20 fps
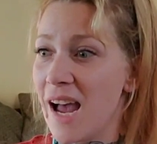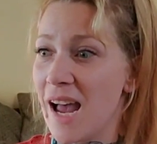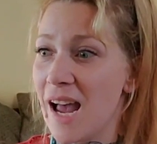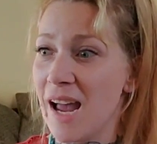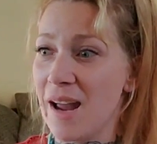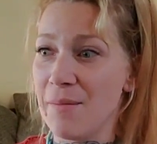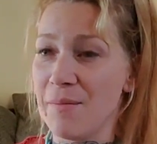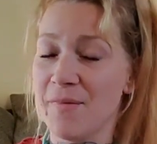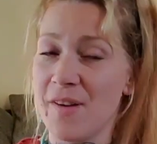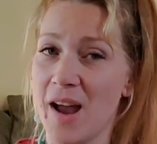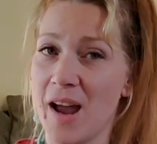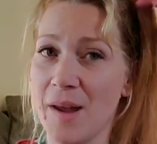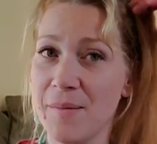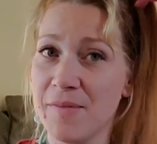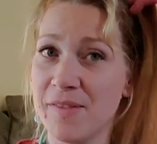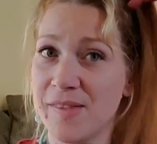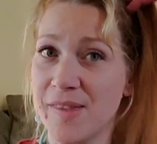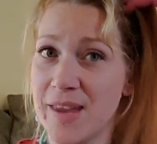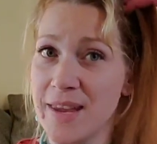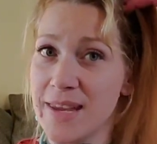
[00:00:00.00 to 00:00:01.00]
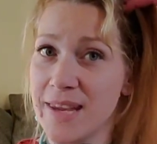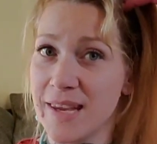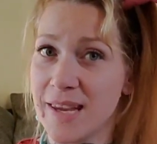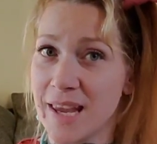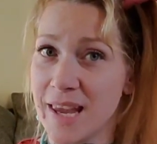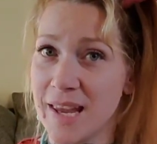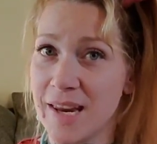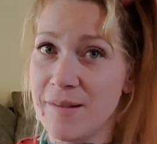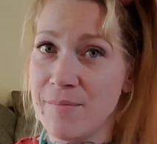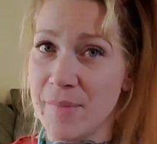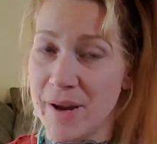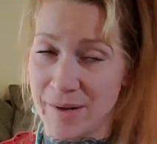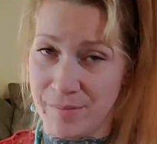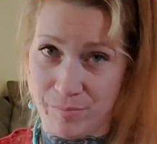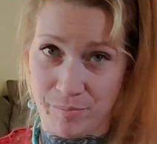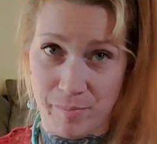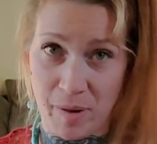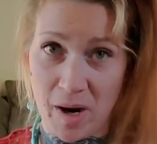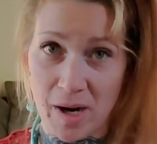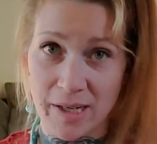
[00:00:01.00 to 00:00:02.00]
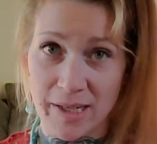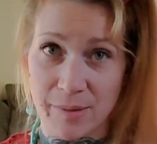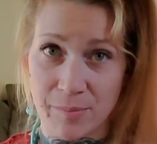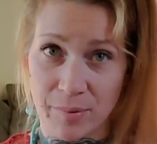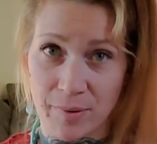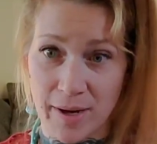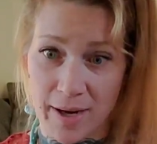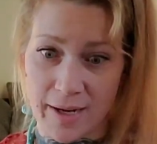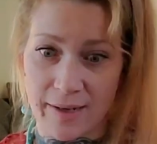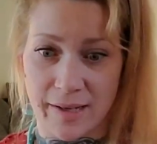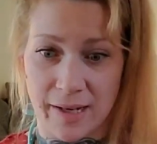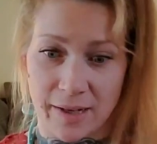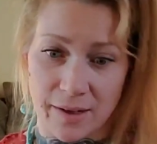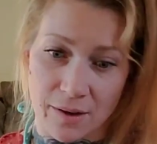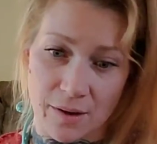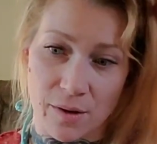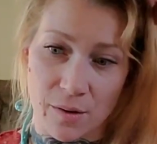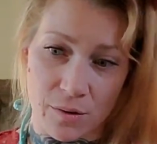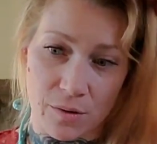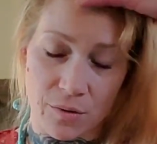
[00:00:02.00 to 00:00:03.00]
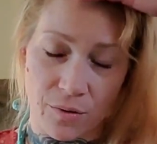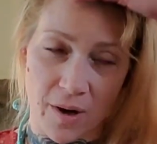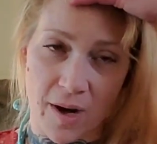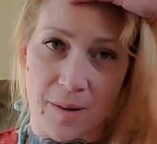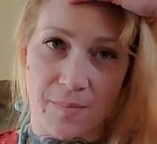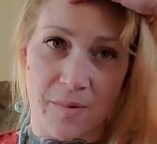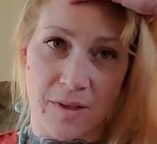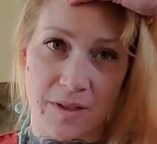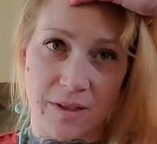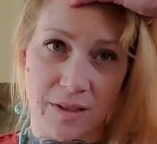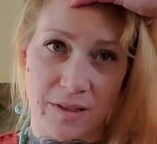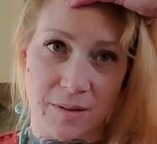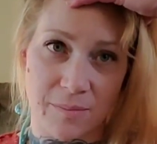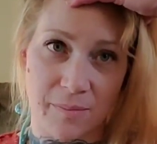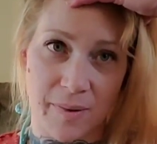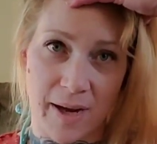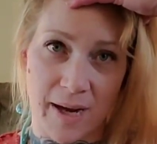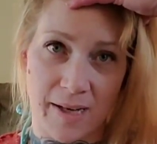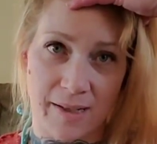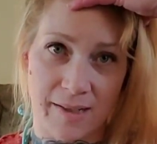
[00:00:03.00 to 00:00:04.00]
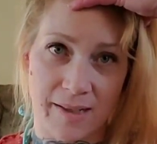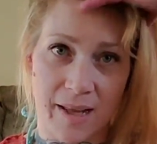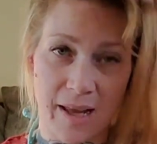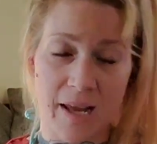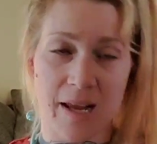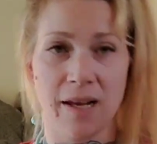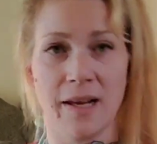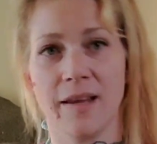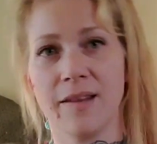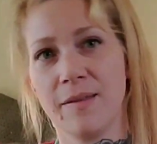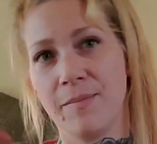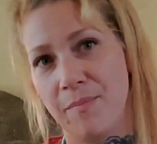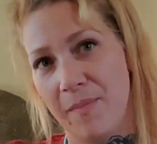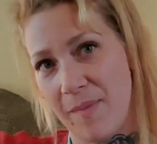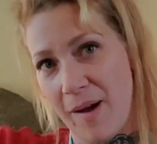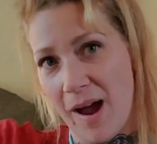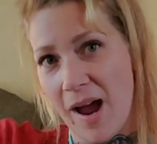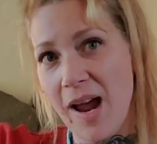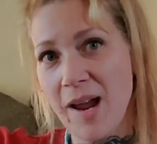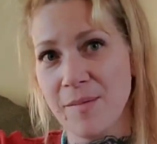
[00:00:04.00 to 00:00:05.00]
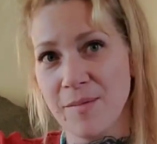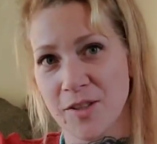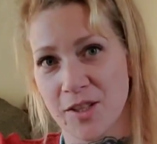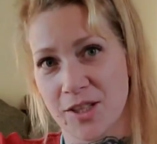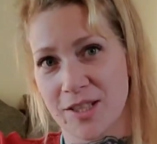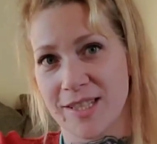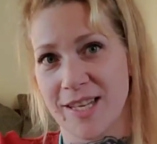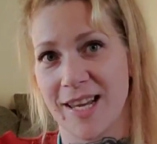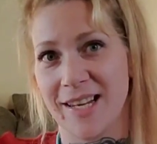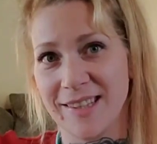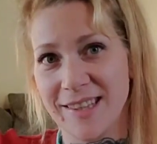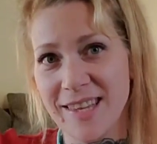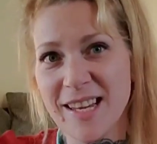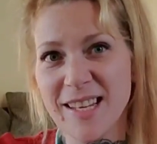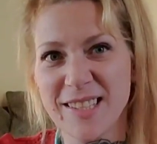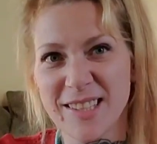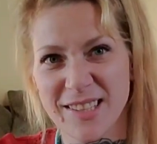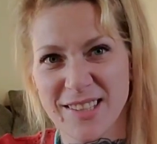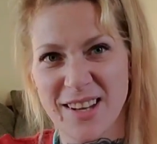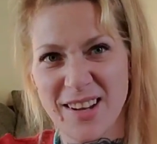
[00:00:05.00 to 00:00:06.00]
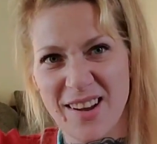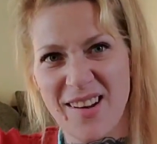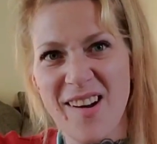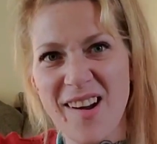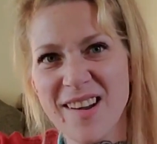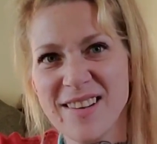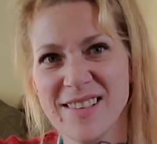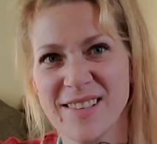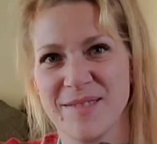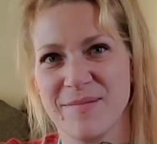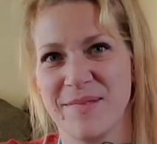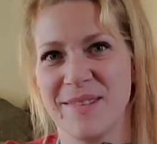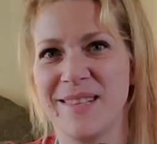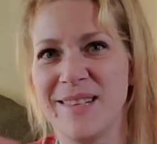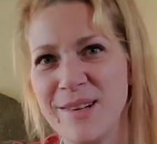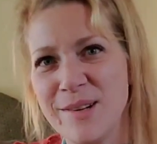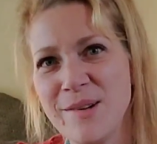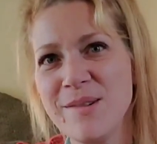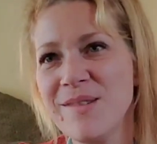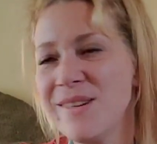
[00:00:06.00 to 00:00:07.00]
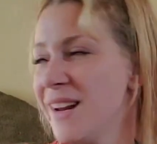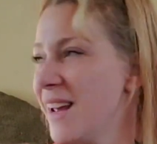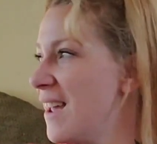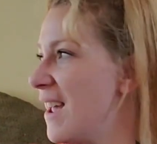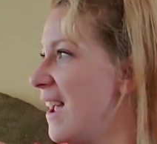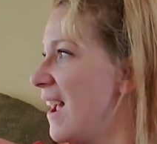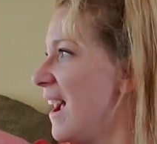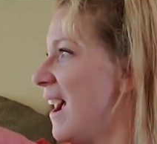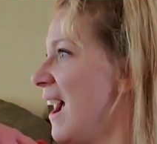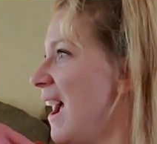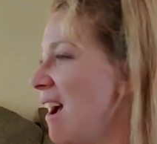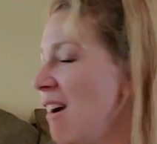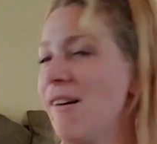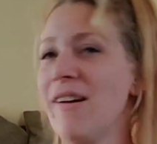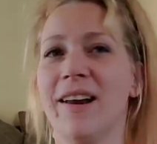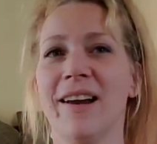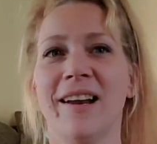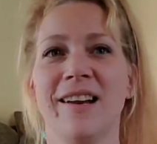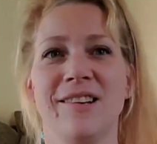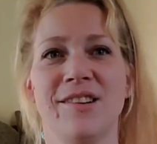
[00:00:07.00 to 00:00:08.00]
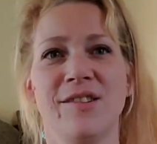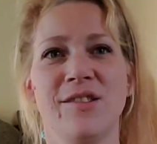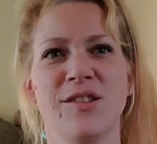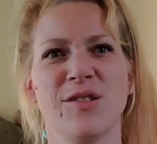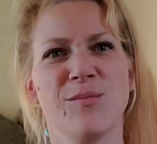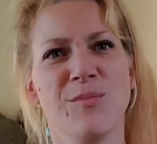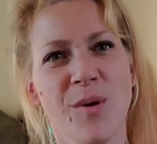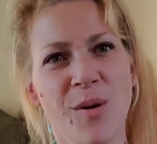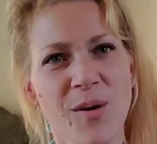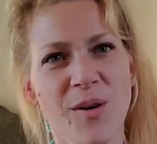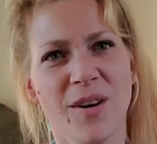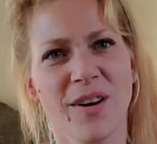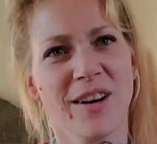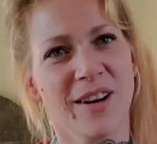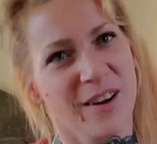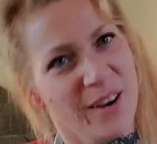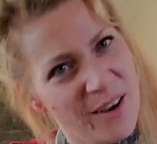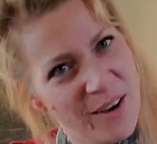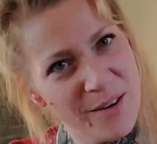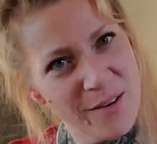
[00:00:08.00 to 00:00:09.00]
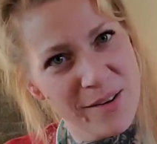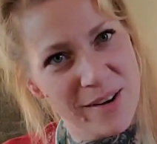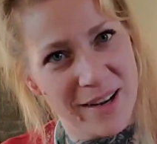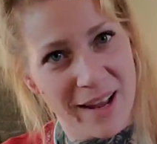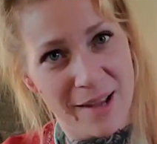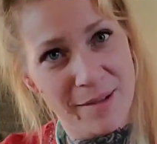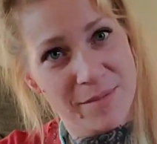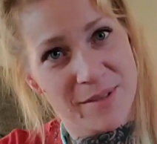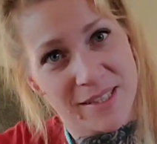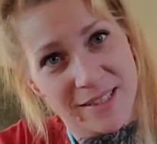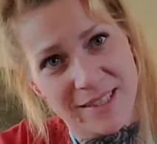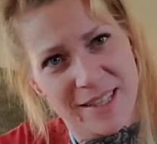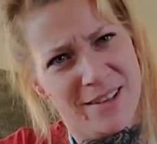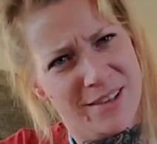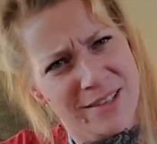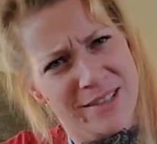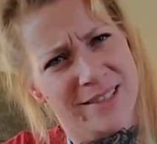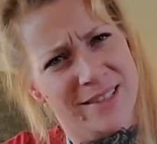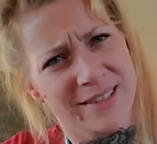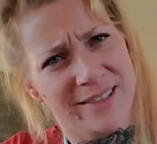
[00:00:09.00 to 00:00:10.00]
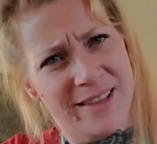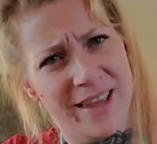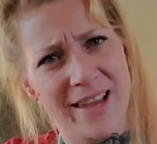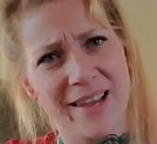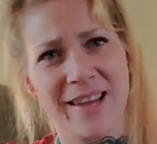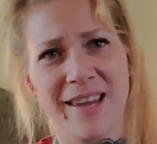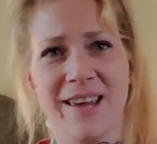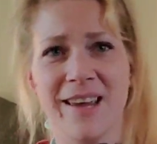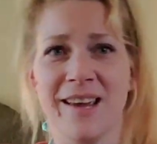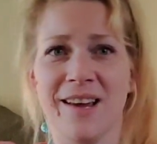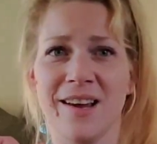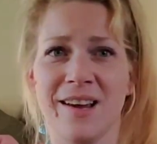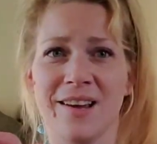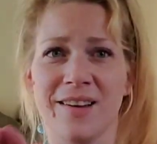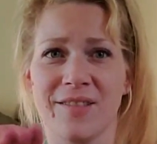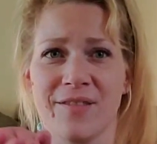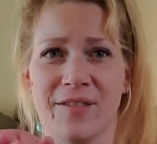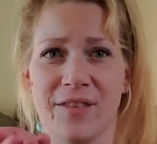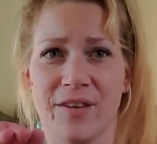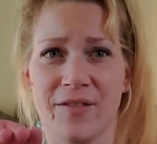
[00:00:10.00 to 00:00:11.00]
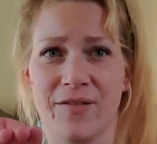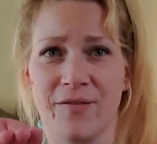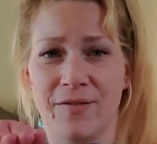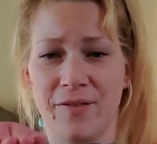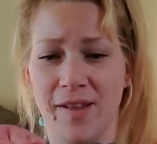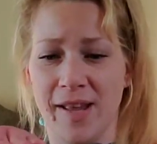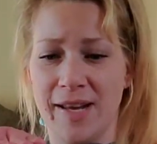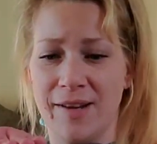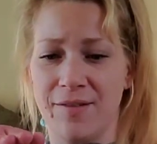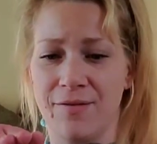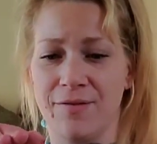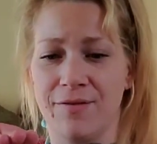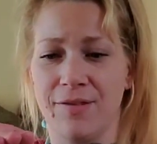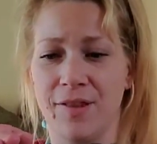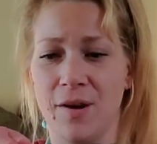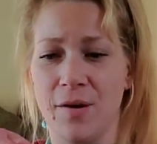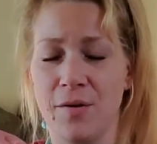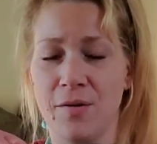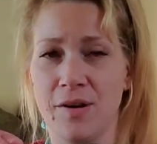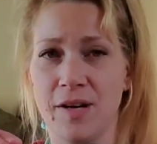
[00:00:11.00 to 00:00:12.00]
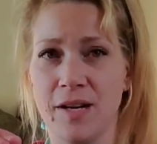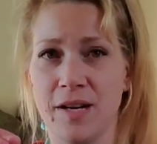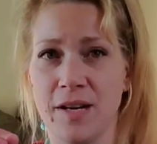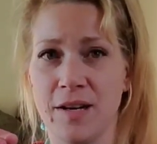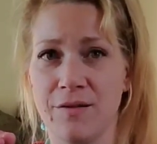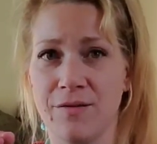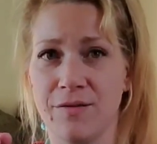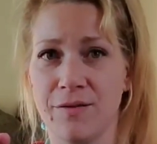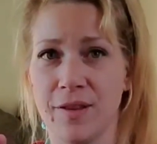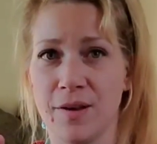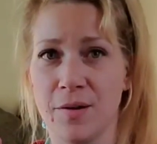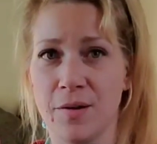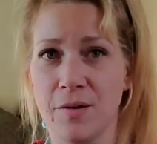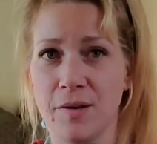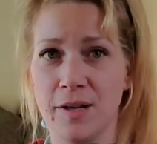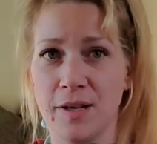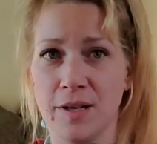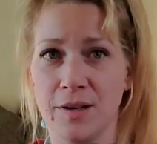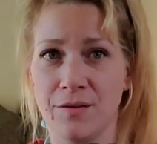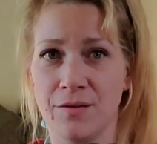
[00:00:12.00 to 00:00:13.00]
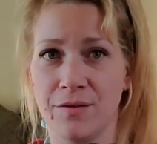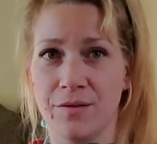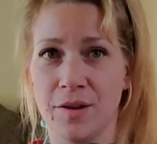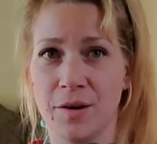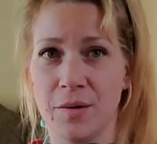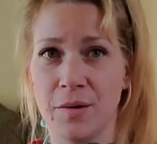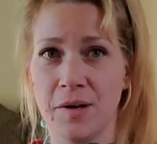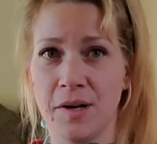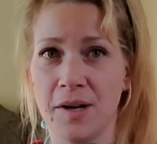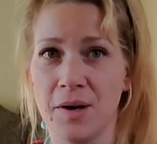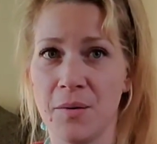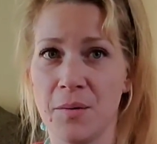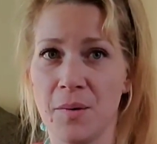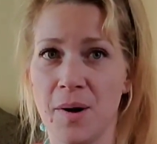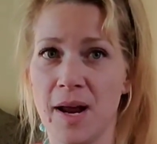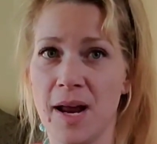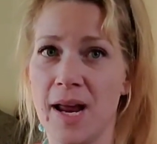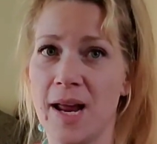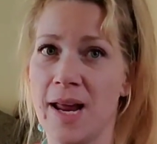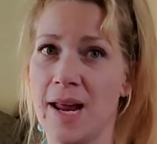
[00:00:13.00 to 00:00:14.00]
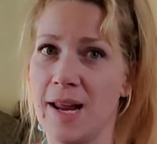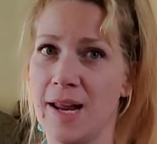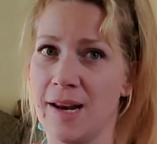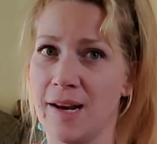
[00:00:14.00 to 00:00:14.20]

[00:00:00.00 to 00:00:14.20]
I'm thinking in my body brain, like, oh crap, this is a bad thing. And I'm just like, this is awesome, dude. How can I do this more, you know? And I'm still like floating and floating and floating away.